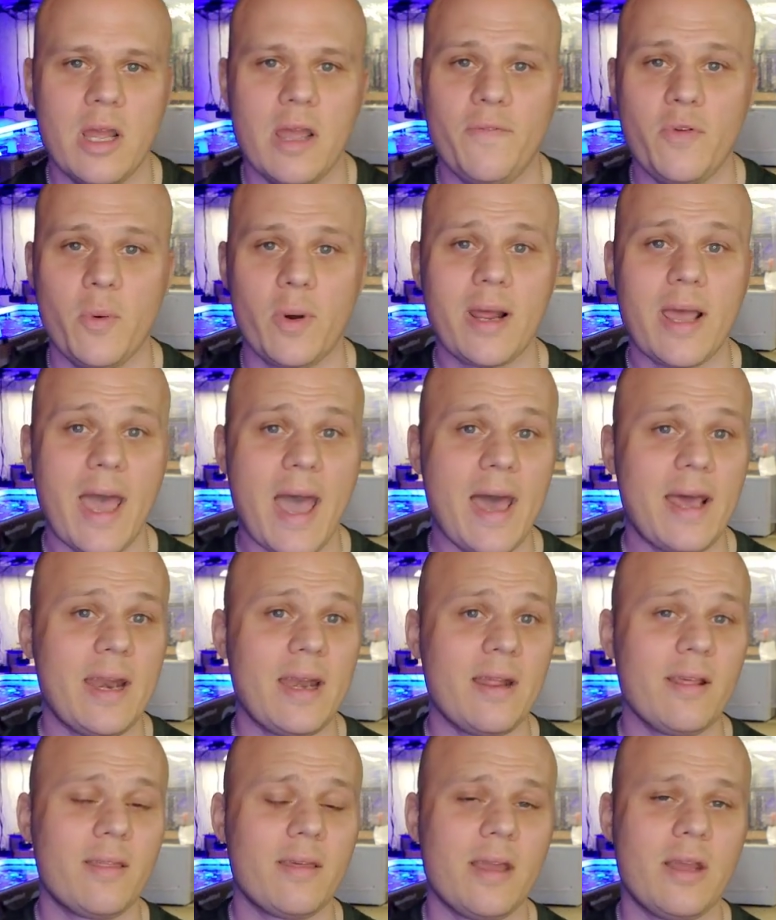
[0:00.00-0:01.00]
If you want to add
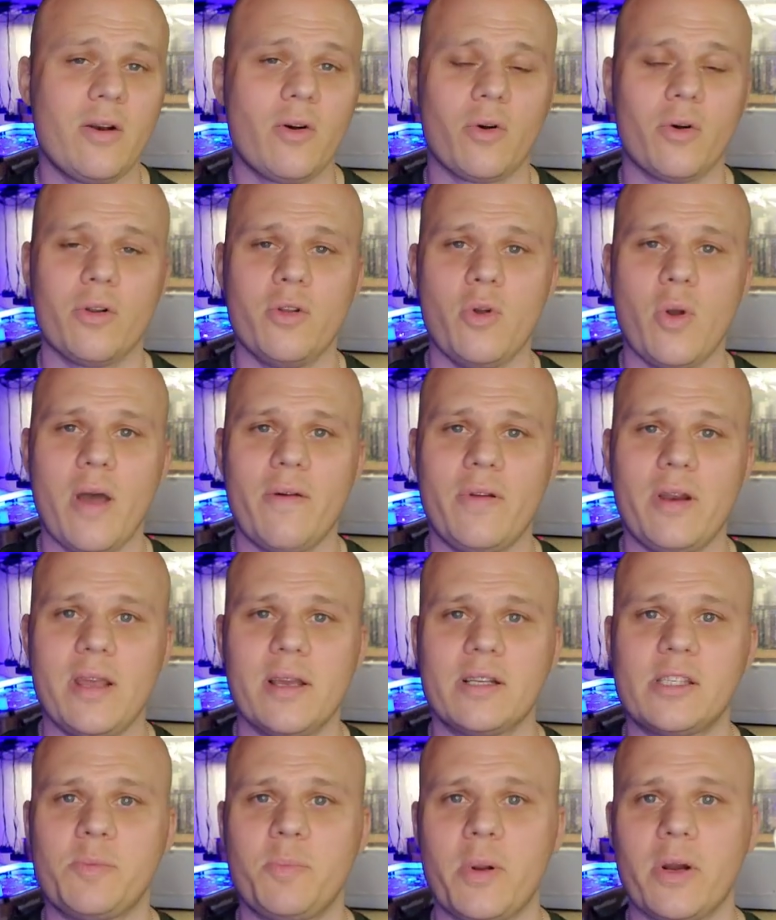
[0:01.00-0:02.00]
anything or you have any
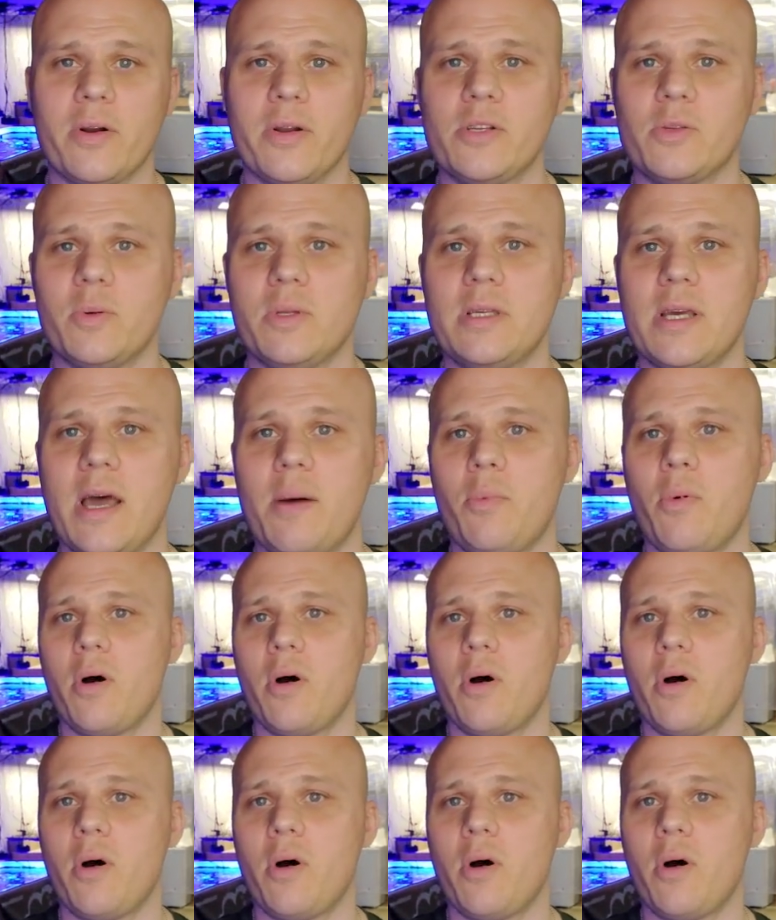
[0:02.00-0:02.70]
experience with tap